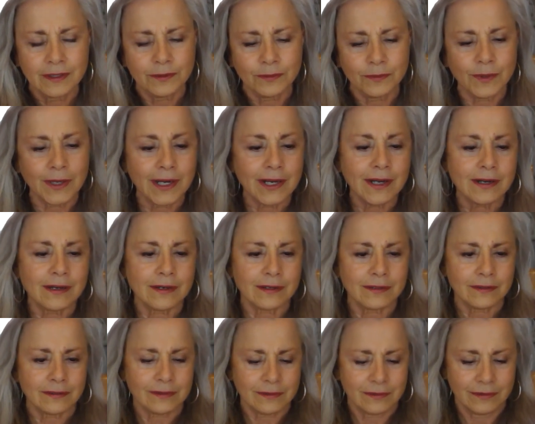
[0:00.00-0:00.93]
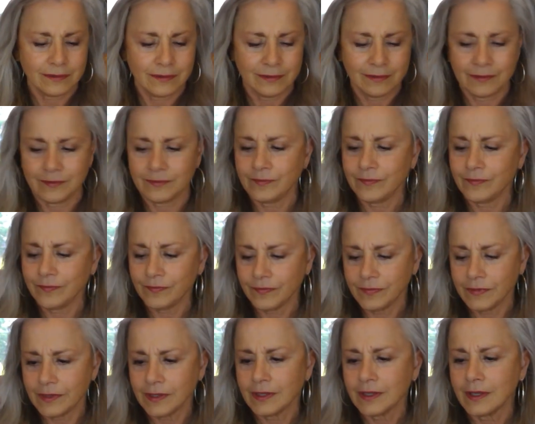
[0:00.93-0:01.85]
Wow.
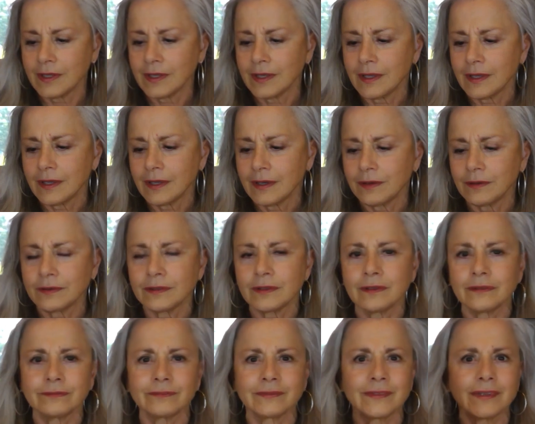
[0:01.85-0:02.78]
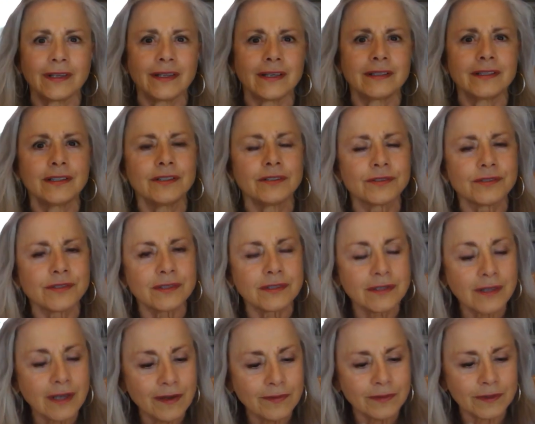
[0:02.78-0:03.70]
And here's
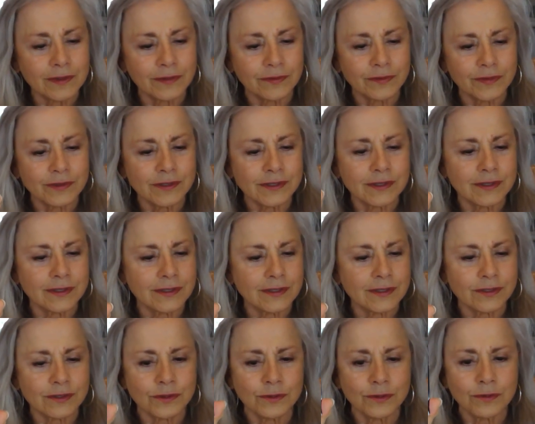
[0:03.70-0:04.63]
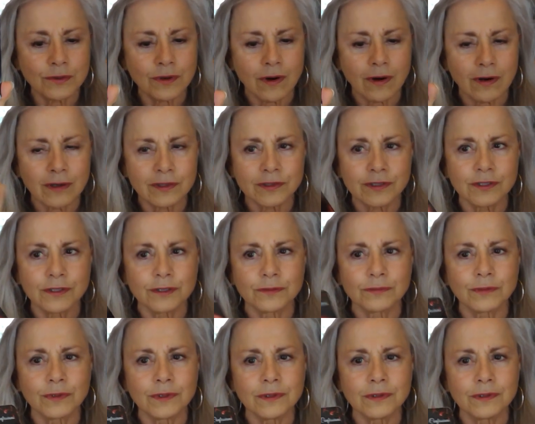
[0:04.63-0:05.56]
the devil. There's, there's two cards in a
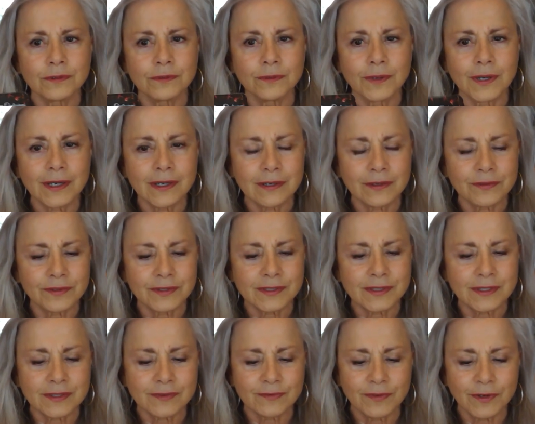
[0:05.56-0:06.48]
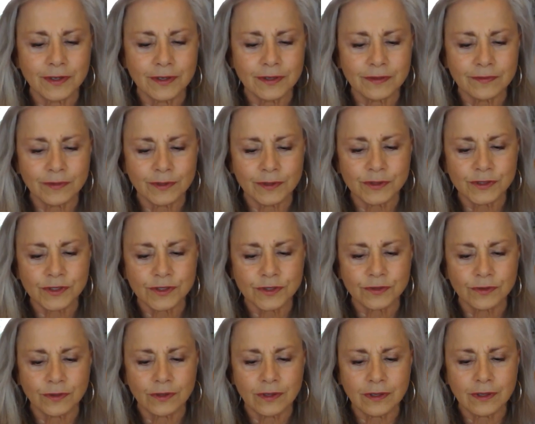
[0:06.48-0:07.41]
row. Wow, this is very, very
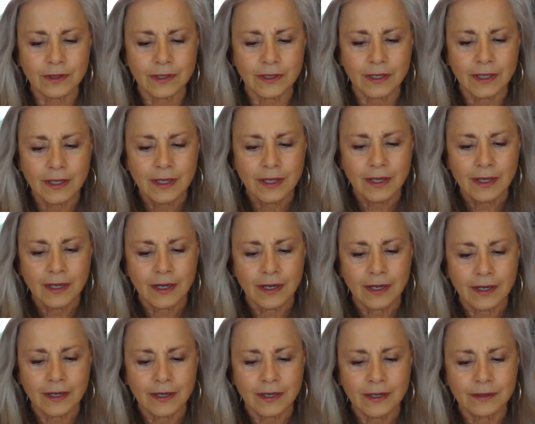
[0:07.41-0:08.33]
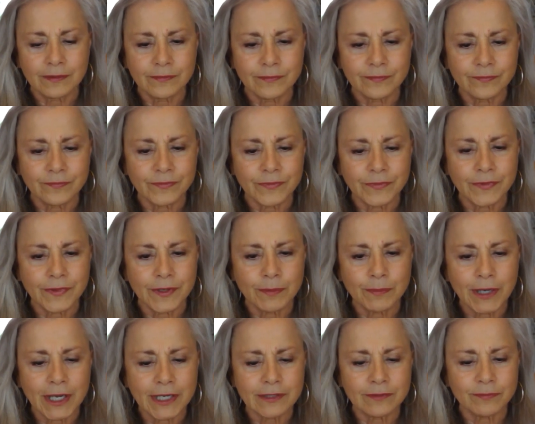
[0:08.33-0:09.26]
strong. Um,
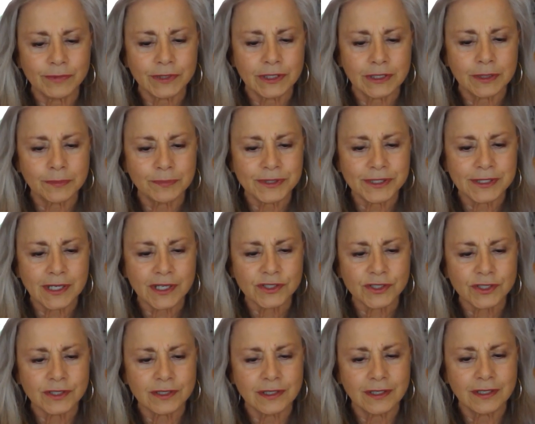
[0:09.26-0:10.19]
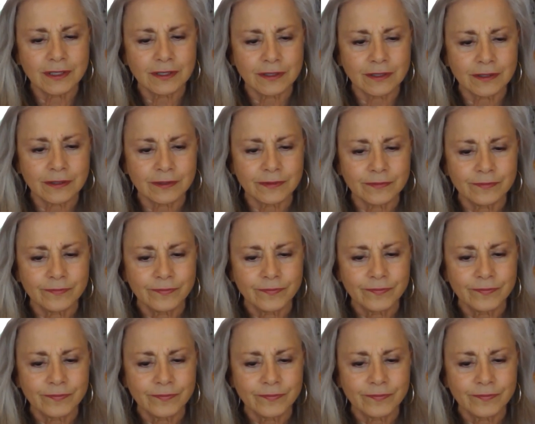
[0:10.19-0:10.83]
there might have been an obsession here,